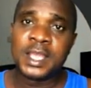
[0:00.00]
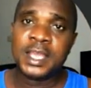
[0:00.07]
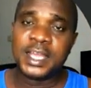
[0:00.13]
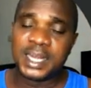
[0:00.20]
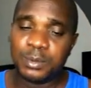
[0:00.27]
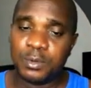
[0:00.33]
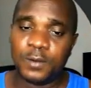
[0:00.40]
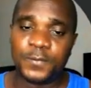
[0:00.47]

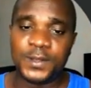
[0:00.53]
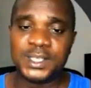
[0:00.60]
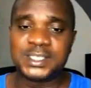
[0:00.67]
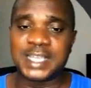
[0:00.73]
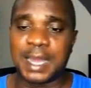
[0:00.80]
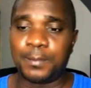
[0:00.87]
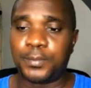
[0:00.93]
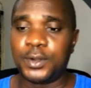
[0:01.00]
remove it
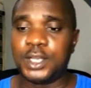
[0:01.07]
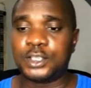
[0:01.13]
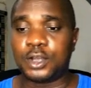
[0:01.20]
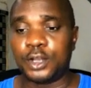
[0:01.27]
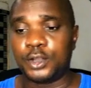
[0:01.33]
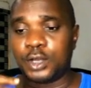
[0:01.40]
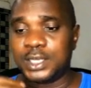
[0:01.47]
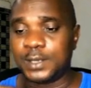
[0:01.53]
and put it
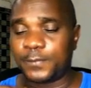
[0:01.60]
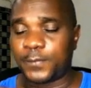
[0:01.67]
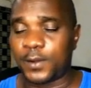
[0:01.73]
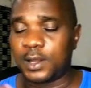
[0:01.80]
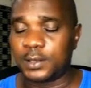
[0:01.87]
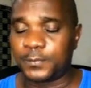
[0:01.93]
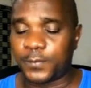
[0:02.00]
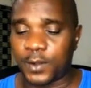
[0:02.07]
on your
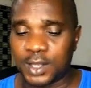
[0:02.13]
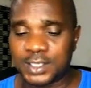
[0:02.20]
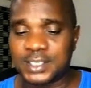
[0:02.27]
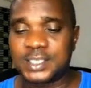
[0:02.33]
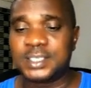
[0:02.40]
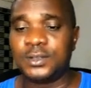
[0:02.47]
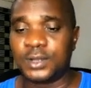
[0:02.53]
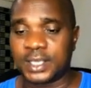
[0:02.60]
default
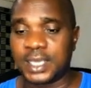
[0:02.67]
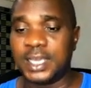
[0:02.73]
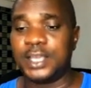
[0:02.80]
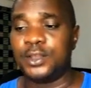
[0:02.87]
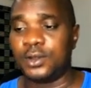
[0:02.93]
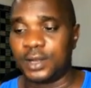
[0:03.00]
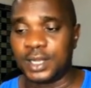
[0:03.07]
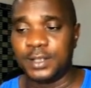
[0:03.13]
voice, okay,
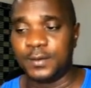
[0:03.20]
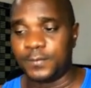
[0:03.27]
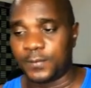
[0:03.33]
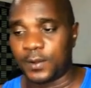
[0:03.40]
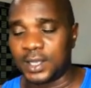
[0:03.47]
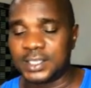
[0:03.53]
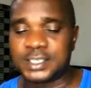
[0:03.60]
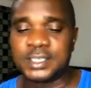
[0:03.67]
your real
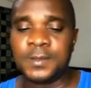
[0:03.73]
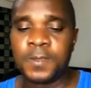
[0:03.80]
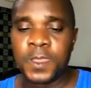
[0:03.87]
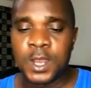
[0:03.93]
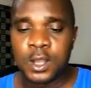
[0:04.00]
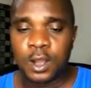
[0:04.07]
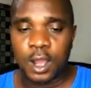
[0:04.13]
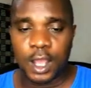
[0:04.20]
voice,
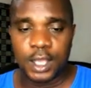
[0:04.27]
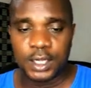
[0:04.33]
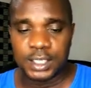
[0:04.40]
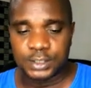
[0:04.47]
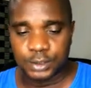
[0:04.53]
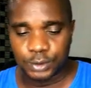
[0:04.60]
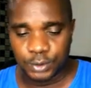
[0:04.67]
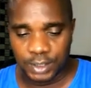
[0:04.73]
all you need
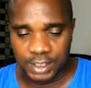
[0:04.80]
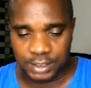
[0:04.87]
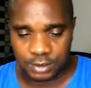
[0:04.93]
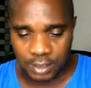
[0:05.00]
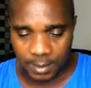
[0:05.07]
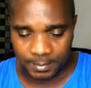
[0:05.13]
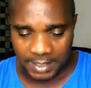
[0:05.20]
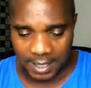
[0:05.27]
to do is
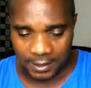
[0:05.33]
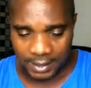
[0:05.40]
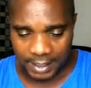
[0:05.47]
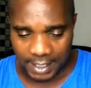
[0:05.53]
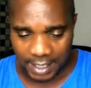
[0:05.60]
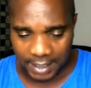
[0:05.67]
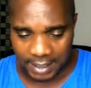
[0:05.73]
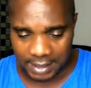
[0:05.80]
come down
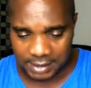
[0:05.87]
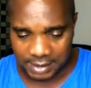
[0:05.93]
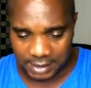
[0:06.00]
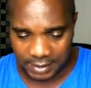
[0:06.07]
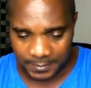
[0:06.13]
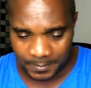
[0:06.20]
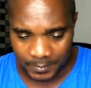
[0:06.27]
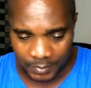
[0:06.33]
here, you can
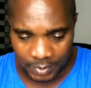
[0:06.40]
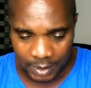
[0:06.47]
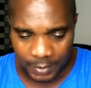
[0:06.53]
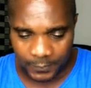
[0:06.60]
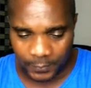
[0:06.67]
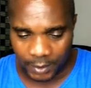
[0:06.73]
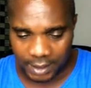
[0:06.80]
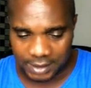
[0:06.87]
see
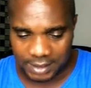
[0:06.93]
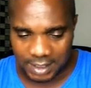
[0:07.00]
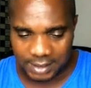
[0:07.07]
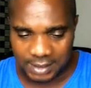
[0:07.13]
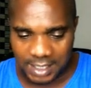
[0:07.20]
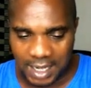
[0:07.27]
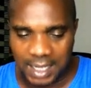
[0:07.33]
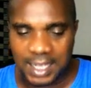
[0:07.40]
voice
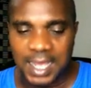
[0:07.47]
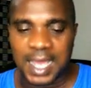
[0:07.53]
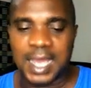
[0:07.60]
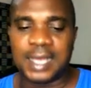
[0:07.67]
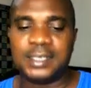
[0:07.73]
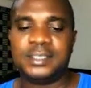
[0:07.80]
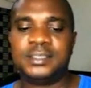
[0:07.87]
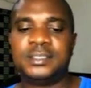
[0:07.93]
changer,
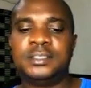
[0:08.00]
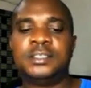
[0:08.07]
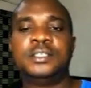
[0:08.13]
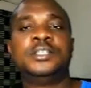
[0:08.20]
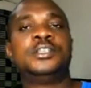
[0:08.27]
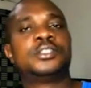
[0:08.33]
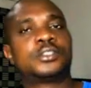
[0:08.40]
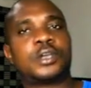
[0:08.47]
and
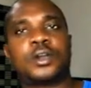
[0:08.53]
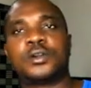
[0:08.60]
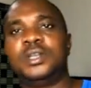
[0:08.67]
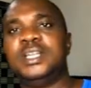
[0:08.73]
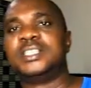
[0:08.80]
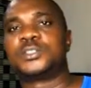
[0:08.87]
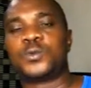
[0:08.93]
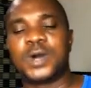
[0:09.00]
toggle
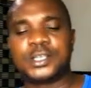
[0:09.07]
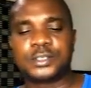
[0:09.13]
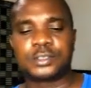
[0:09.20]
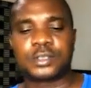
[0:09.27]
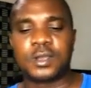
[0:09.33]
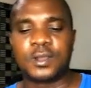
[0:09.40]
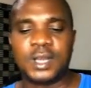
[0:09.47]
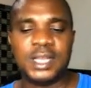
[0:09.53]
it. Once you
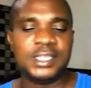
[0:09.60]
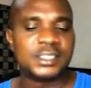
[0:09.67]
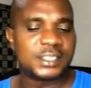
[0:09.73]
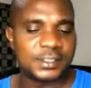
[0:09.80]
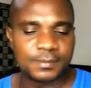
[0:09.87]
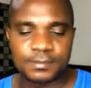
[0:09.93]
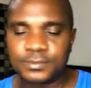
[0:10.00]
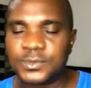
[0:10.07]
toggle it,
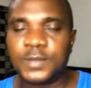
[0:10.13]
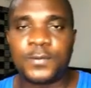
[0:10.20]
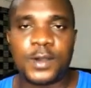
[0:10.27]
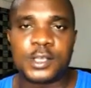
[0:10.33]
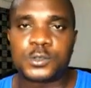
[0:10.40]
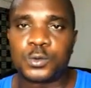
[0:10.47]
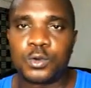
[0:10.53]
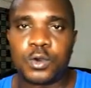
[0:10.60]
the
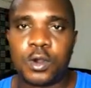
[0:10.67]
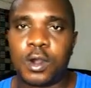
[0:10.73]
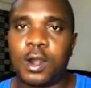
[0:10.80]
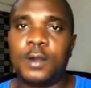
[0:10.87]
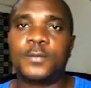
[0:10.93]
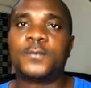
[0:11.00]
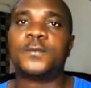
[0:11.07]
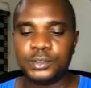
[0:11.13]
voice will go
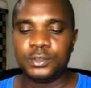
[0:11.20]
off.